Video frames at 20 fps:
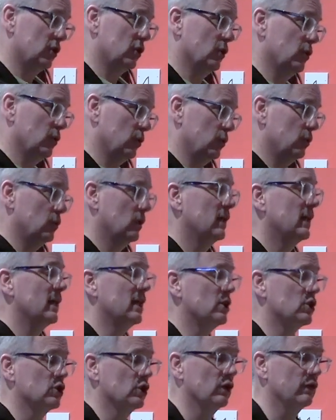to
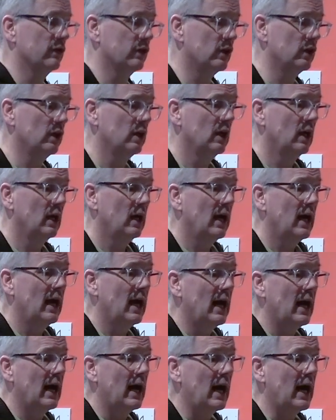each other.
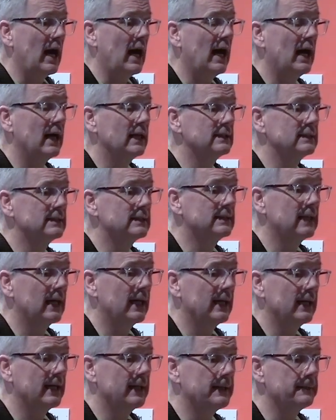And
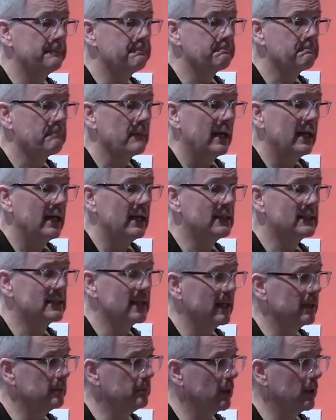he set